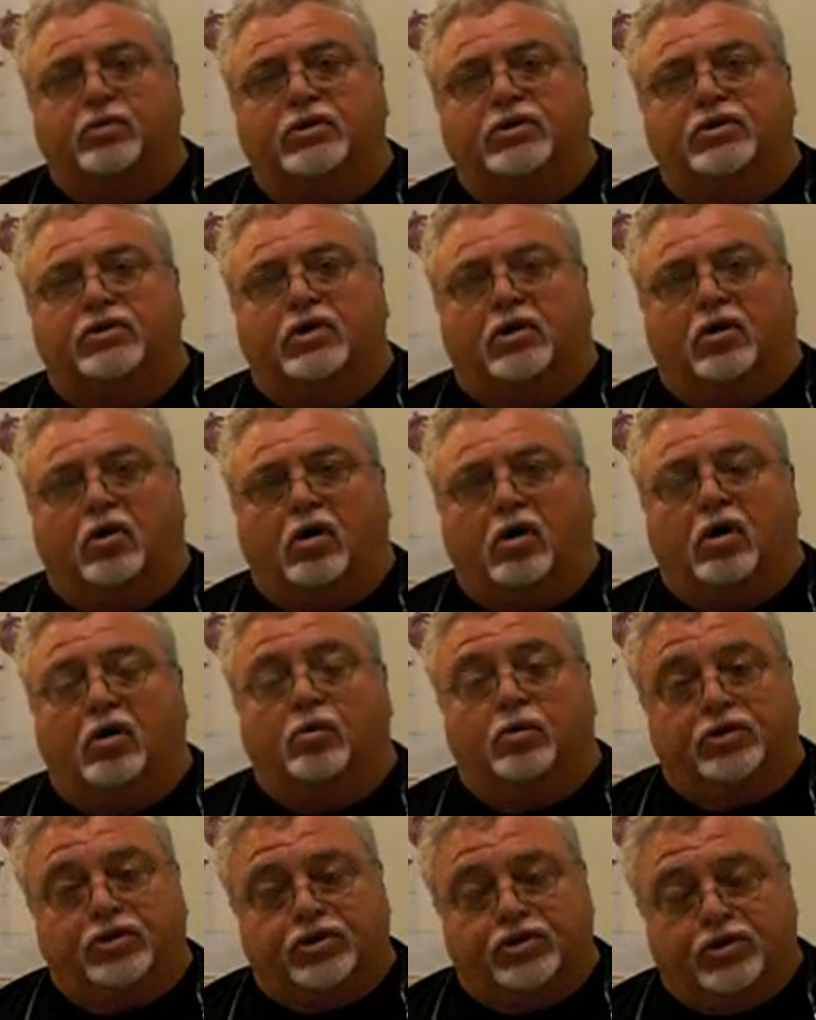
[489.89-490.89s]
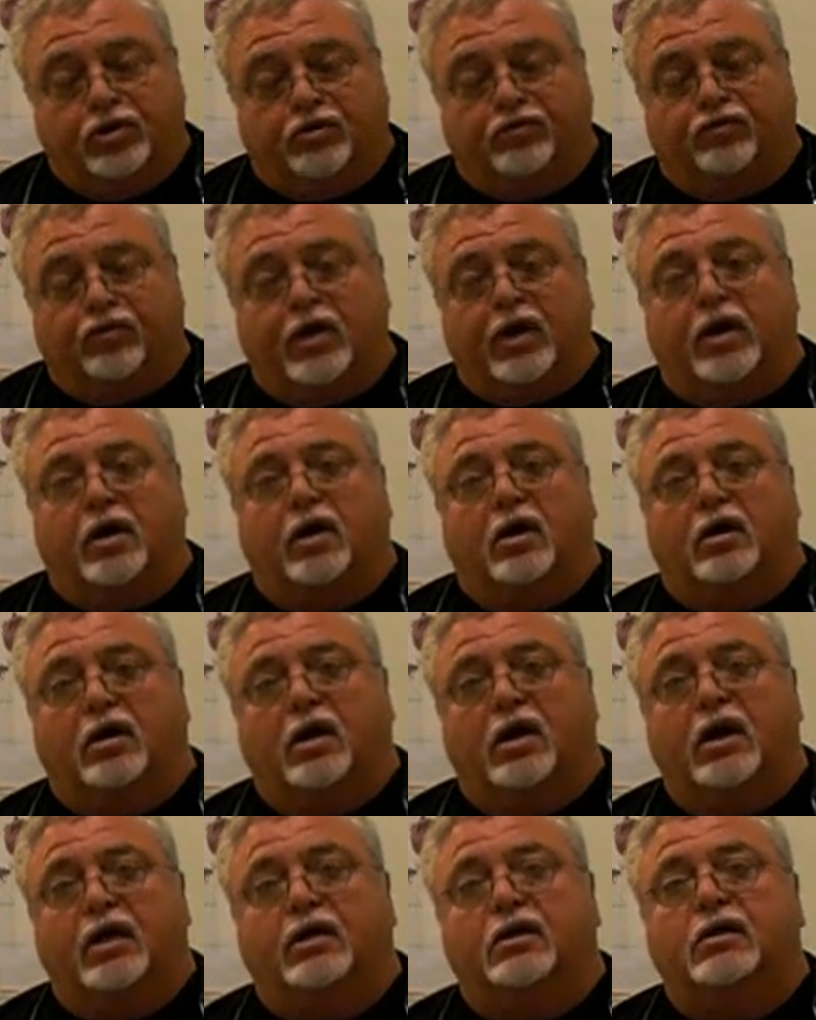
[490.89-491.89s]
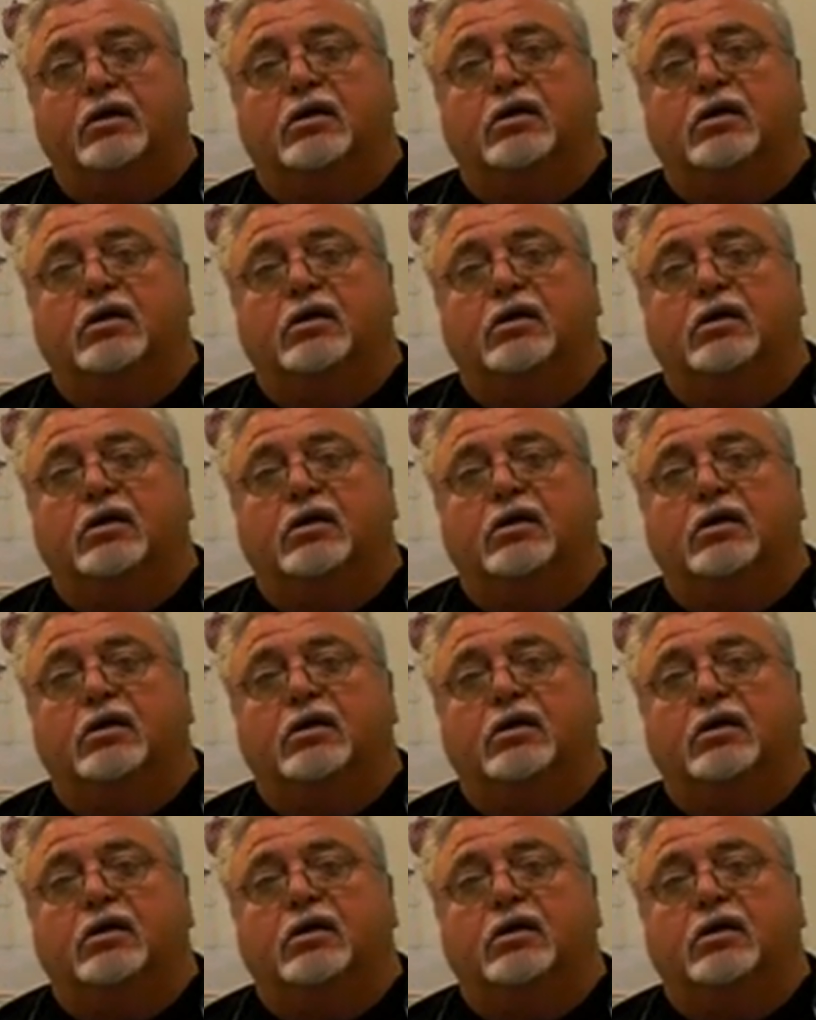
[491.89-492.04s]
which is the law, which is still free at our clinic,